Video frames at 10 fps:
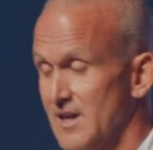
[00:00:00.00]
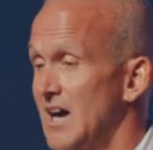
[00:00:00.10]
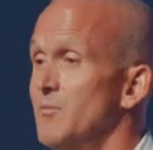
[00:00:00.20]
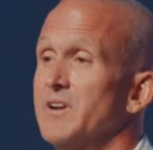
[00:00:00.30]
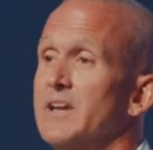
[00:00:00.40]

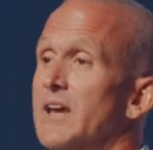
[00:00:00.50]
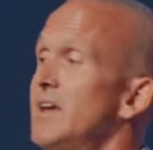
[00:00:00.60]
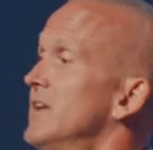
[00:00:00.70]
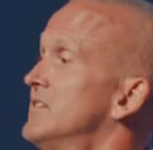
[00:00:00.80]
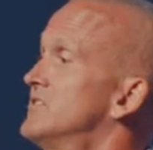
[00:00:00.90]
How many
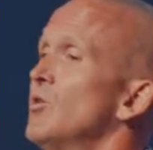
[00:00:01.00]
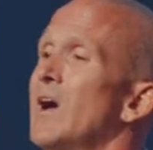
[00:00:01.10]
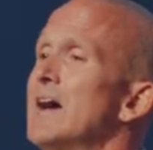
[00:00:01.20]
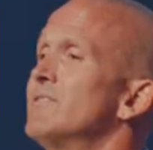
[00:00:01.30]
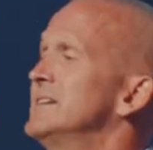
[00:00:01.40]
kids don't
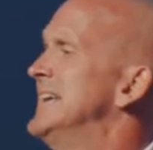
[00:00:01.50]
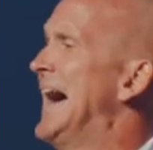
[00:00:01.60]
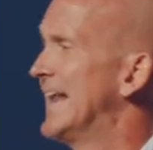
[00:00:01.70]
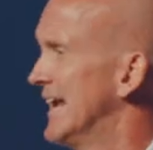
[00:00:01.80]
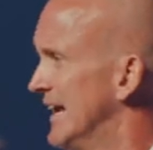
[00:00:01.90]
have a
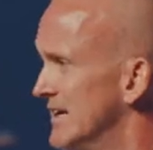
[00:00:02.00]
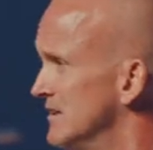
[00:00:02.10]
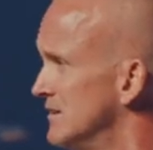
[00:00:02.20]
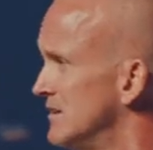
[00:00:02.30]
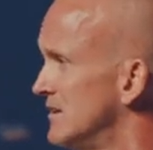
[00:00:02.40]
daddy
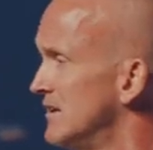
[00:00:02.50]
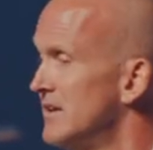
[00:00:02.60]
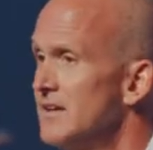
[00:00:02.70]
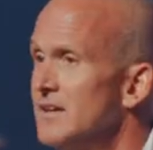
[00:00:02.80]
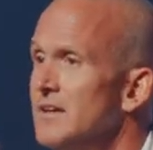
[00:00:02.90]

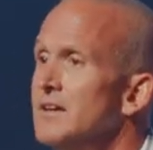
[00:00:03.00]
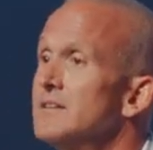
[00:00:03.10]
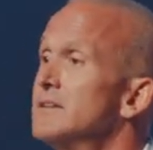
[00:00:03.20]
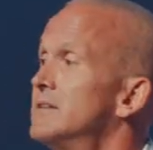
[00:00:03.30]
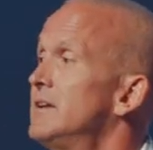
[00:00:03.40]

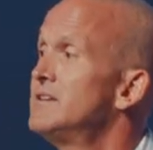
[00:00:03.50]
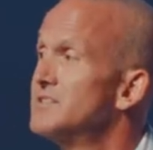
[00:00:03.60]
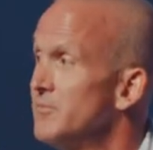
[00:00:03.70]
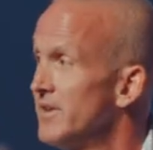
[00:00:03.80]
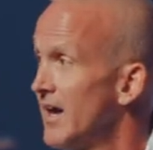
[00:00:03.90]
to teach
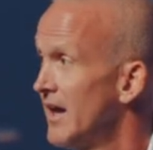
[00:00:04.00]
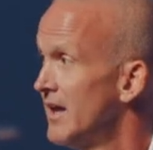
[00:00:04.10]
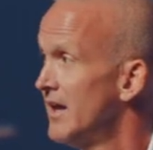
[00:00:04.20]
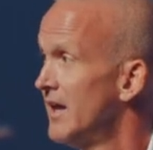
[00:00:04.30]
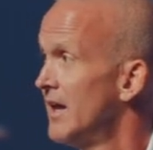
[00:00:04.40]
them that?
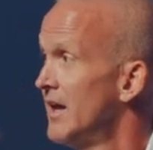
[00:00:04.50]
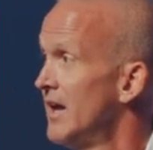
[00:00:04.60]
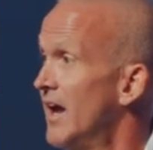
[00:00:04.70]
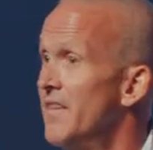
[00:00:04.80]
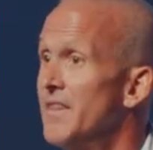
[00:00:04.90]

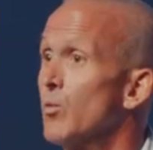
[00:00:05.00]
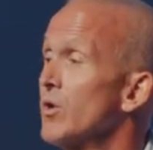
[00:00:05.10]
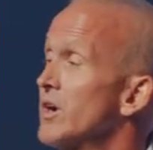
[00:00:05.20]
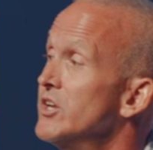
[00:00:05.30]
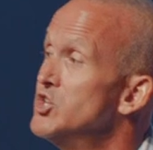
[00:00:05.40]
And then we're
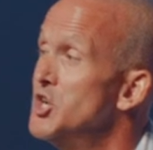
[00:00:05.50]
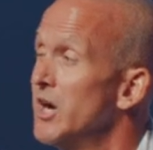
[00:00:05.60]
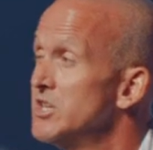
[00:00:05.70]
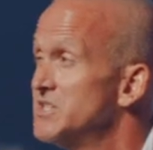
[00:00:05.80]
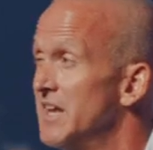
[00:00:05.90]
going to
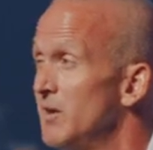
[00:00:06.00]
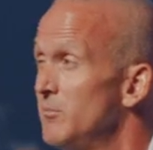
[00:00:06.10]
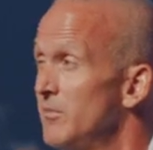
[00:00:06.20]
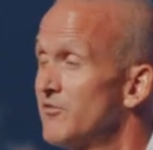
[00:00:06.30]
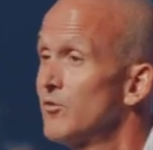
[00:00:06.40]
judge
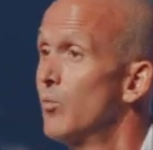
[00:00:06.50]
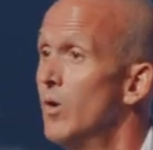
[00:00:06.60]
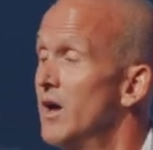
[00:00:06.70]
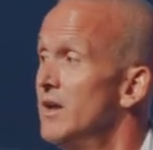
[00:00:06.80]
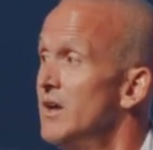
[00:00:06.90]
them for
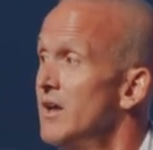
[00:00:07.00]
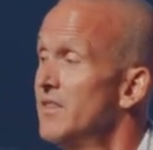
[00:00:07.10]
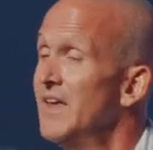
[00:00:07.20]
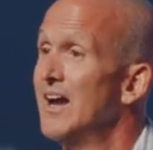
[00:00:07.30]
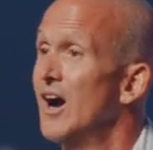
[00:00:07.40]
what
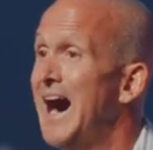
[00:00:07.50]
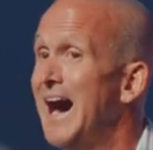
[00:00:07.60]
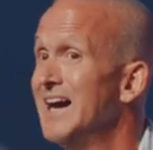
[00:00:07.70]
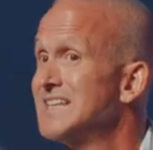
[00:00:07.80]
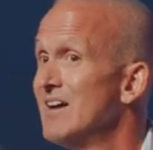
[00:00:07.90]
their
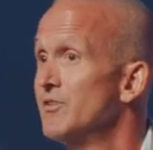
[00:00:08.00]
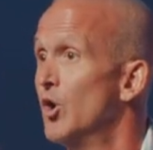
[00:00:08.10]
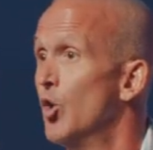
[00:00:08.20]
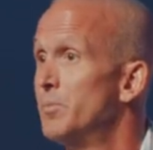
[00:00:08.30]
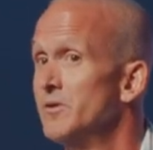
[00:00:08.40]
eyes haven't
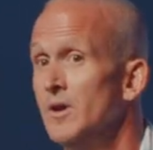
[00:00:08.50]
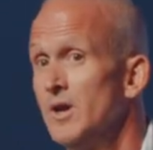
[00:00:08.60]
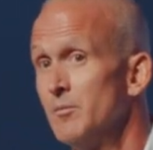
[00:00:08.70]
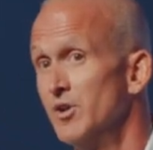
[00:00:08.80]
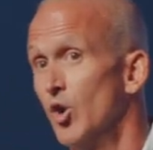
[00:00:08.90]

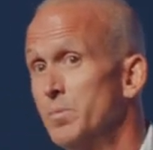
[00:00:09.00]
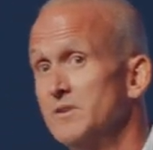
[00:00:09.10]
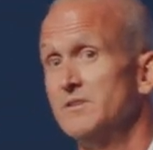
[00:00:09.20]
been open